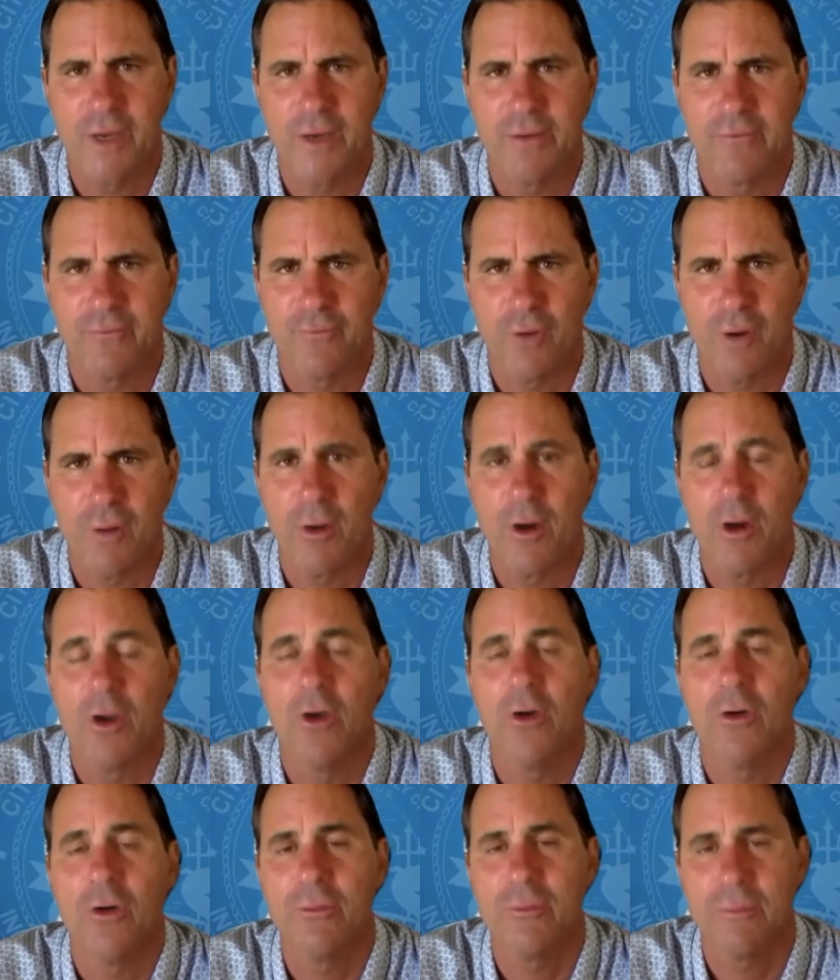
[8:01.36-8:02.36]
form our
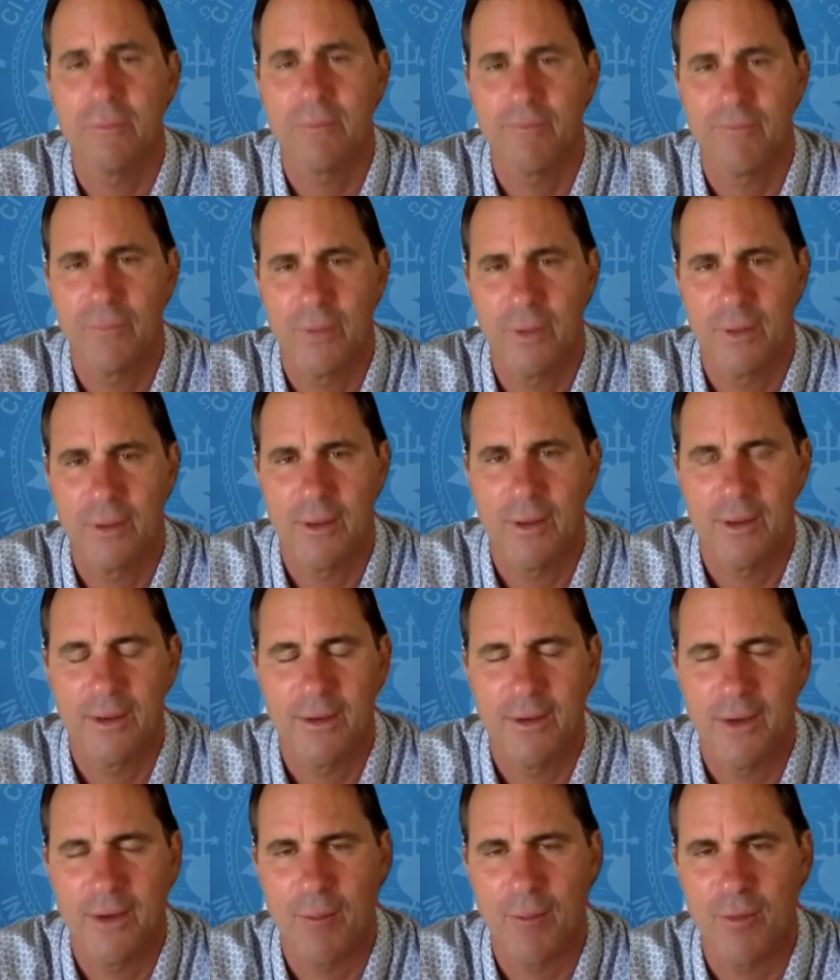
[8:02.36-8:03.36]
own
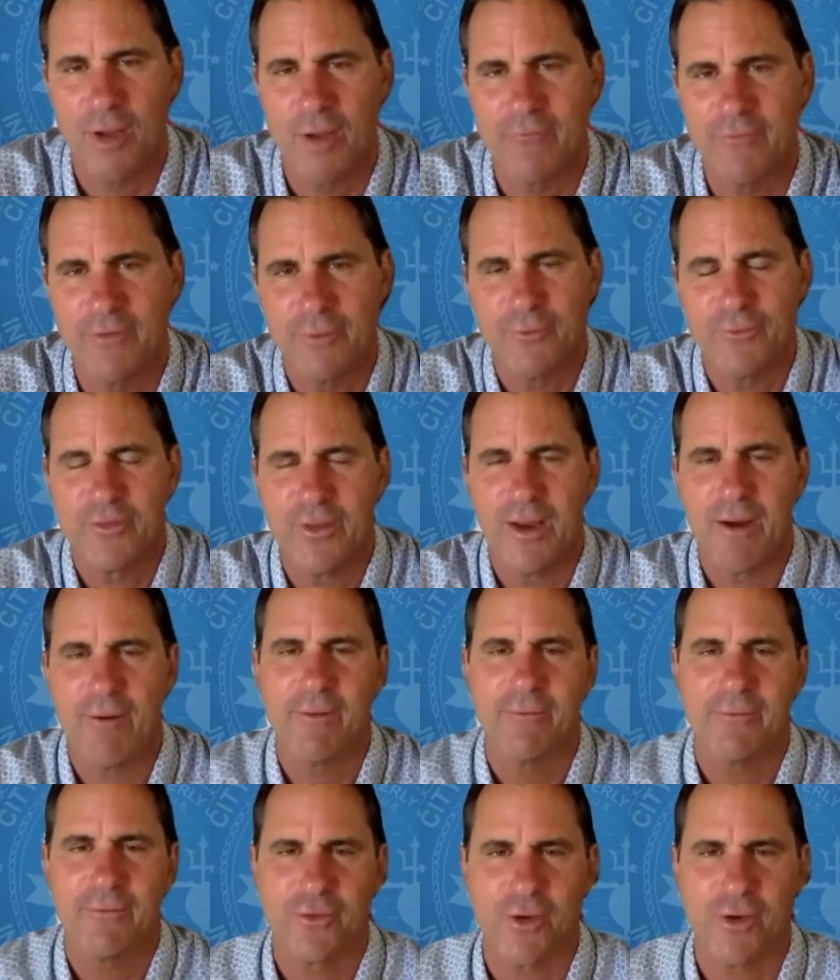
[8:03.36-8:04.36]
nonprofit. It was the era
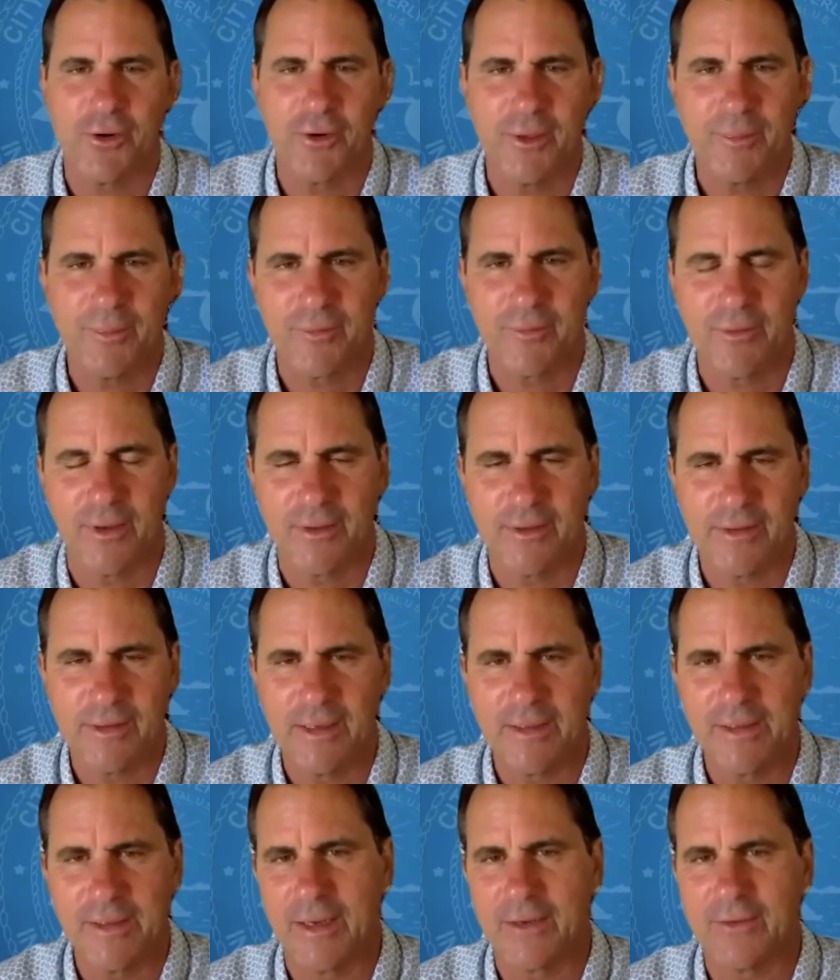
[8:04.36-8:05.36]
of startups.
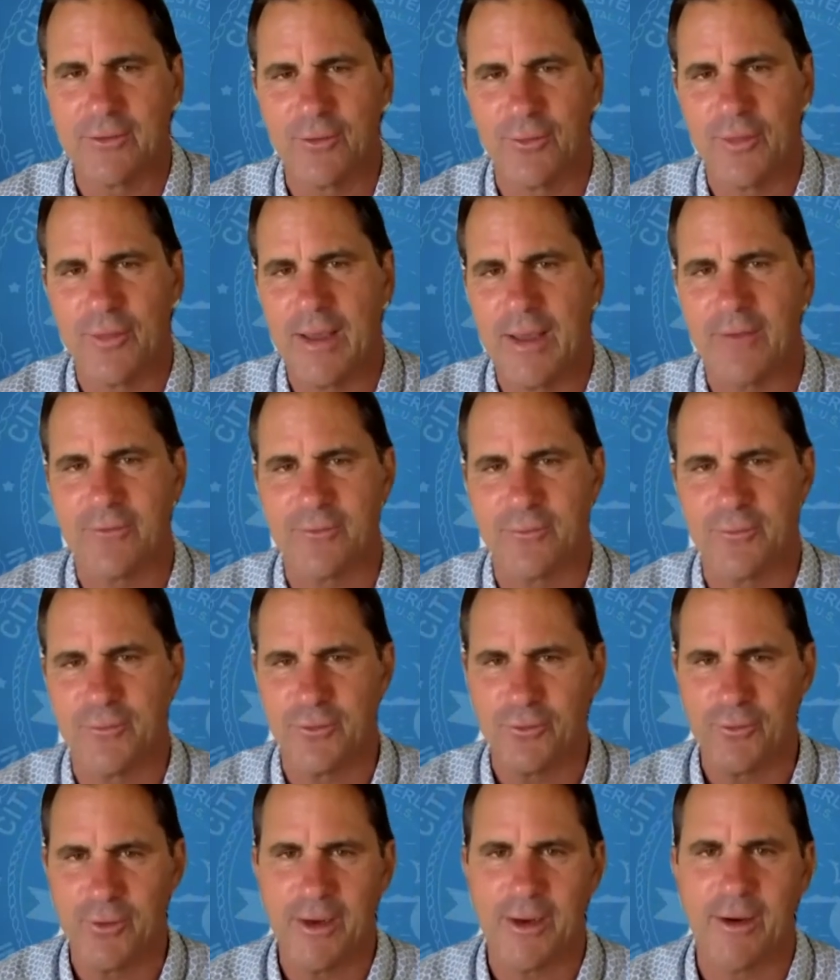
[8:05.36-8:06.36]
1999-2000 was
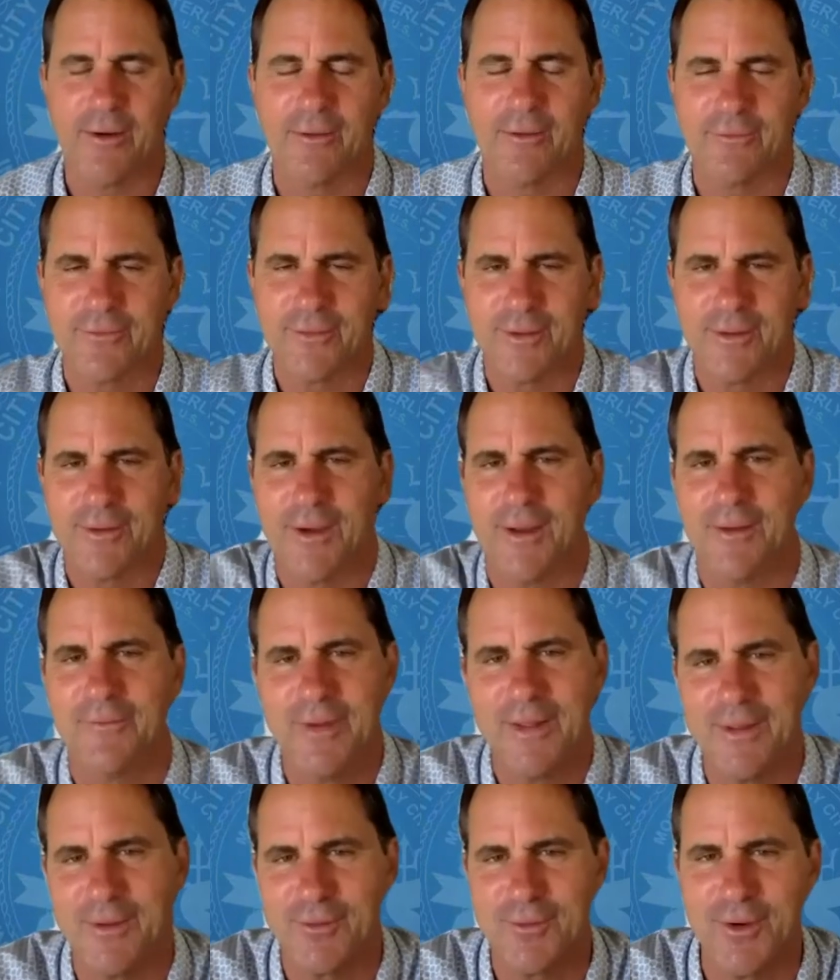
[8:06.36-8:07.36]
a great era of Silicon
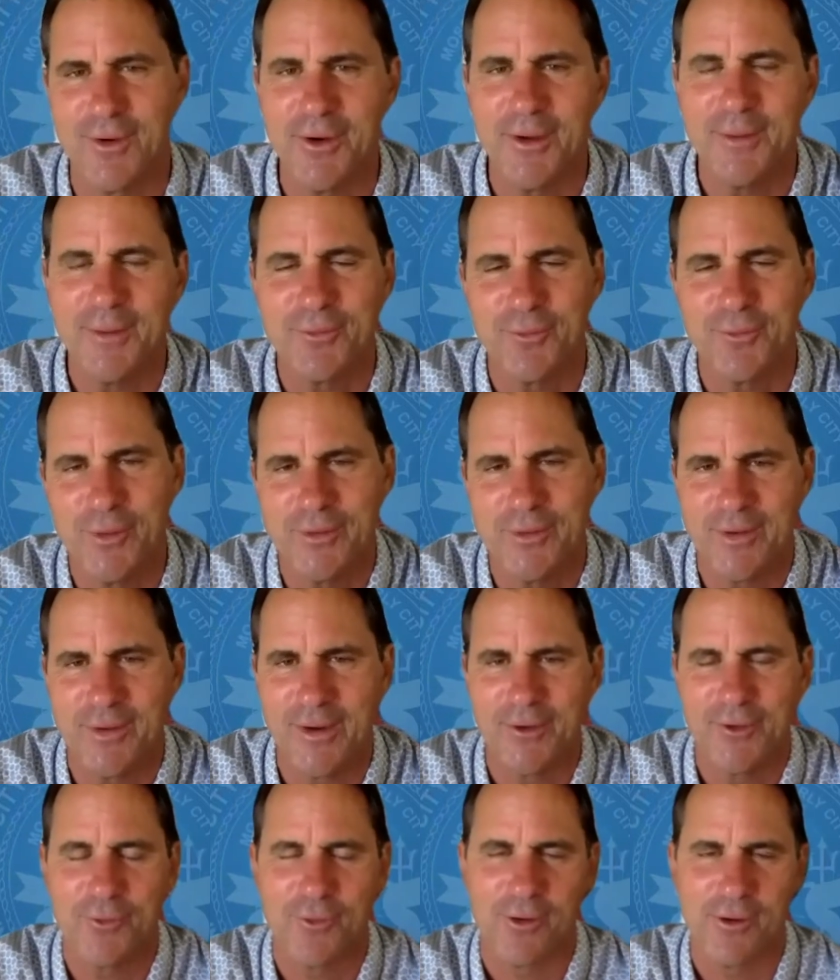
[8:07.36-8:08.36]
Valley startups. So we decided
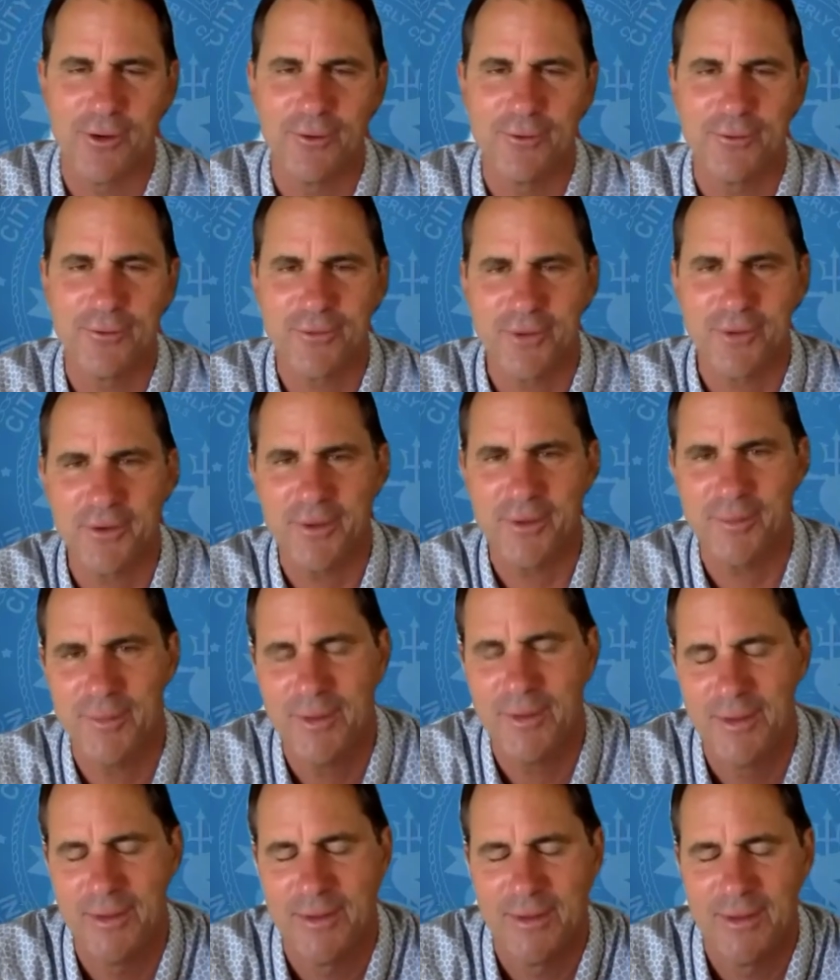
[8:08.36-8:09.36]
to do our own startup,
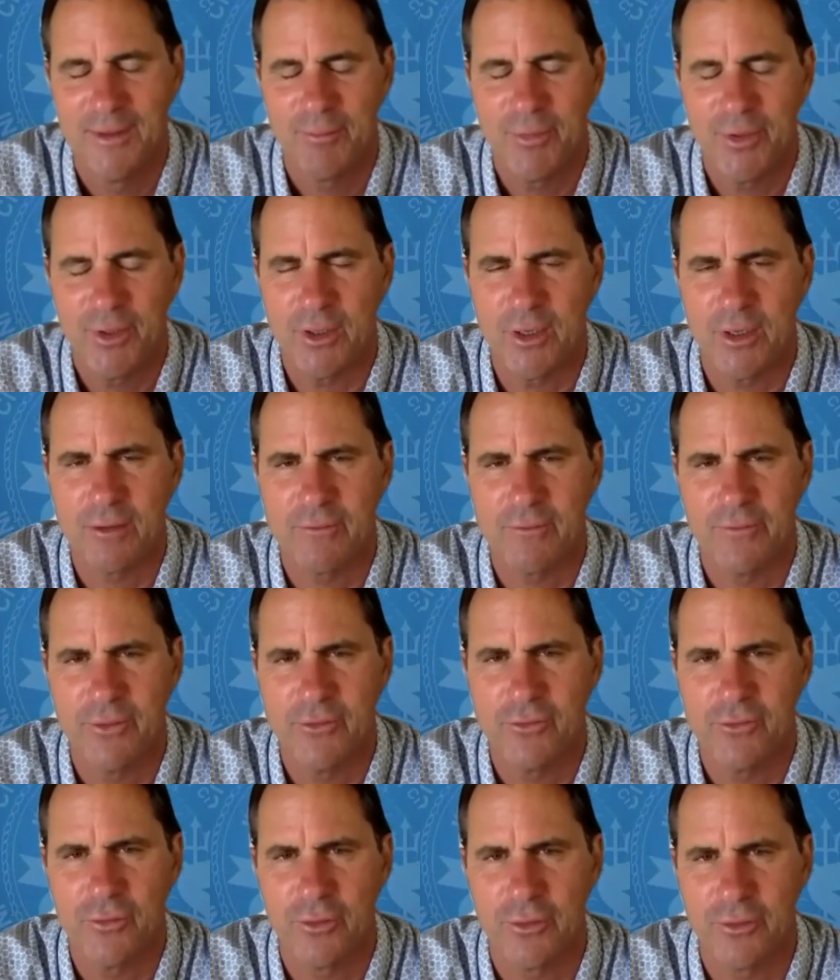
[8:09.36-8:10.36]
but a
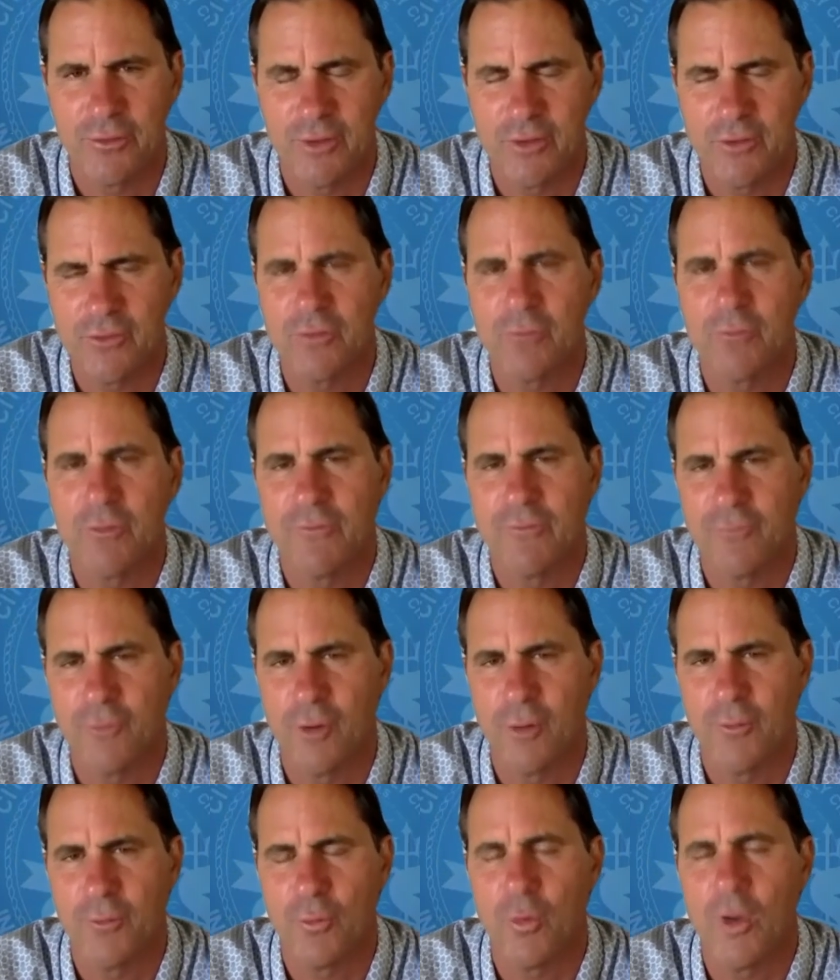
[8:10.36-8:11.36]
conservation organization, and we
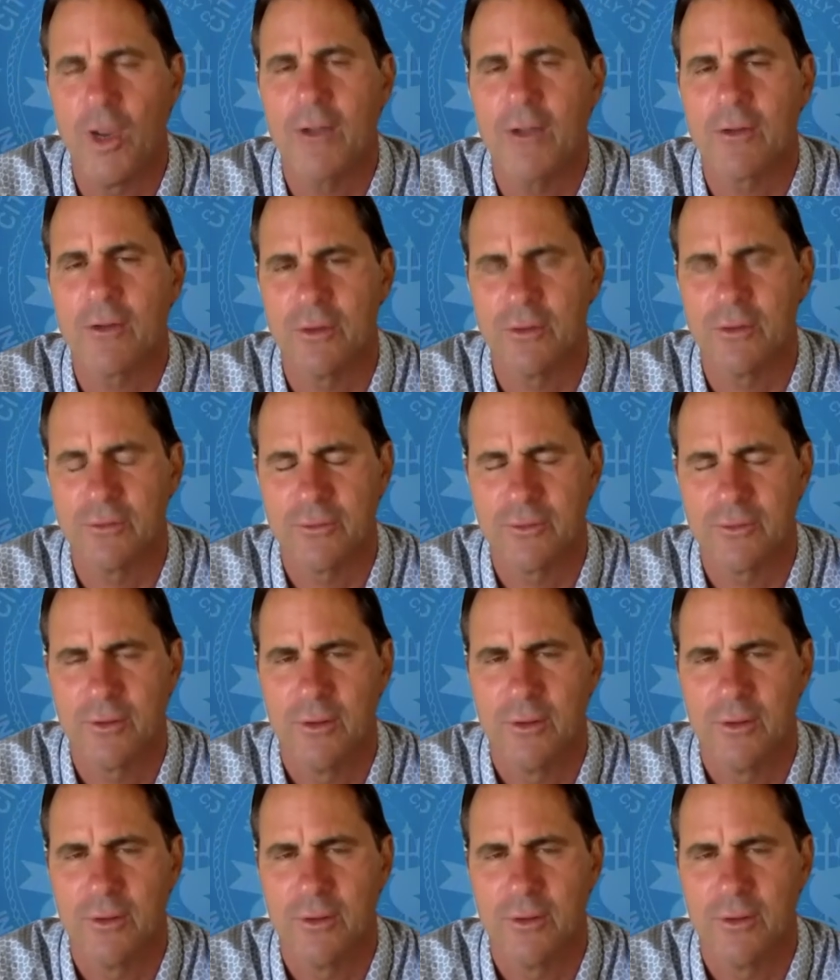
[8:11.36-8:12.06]
formed Wild Coast,